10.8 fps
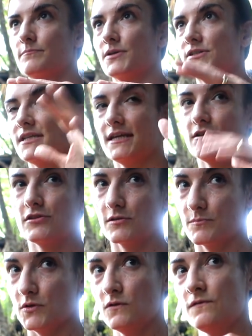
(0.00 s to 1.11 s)
particular
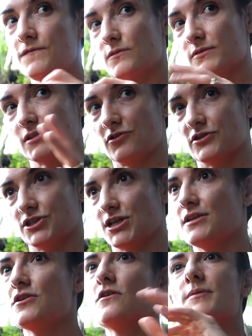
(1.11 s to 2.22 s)
move that was a crescendo,